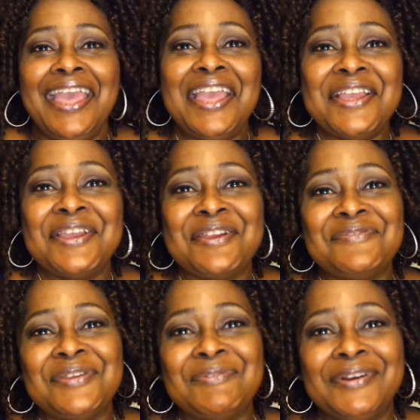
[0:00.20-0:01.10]
Hey
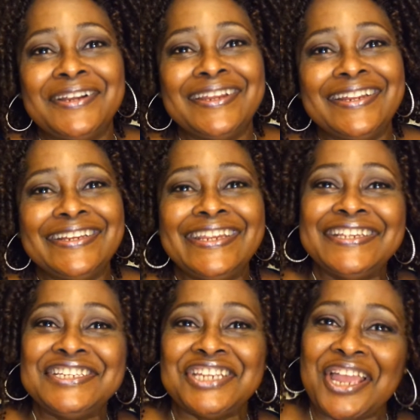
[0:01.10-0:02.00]
everyone,
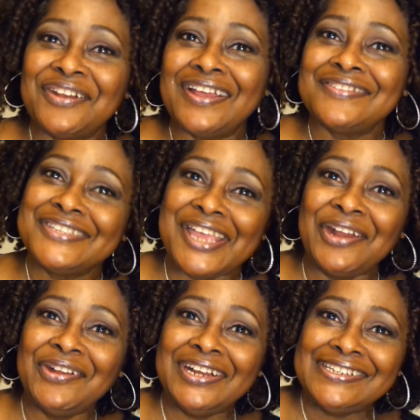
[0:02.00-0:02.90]
it's shout out
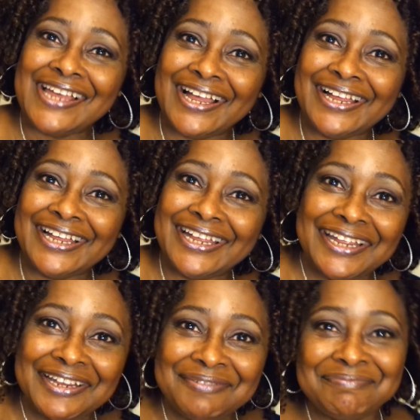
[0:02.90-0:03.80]
Saturday
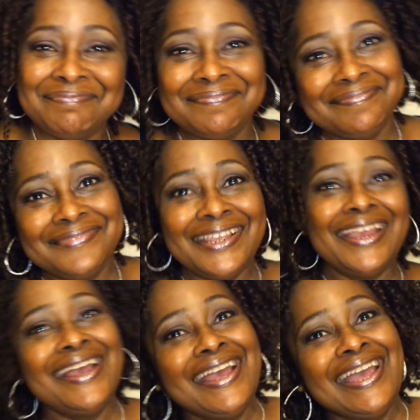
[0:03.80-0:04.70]
time.
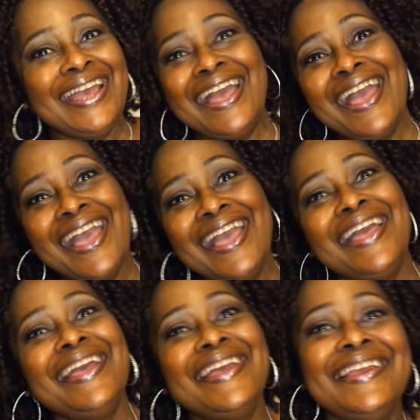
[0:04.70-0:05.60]

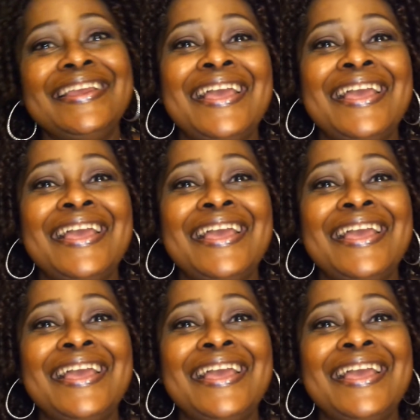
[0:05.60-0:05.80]
Yay!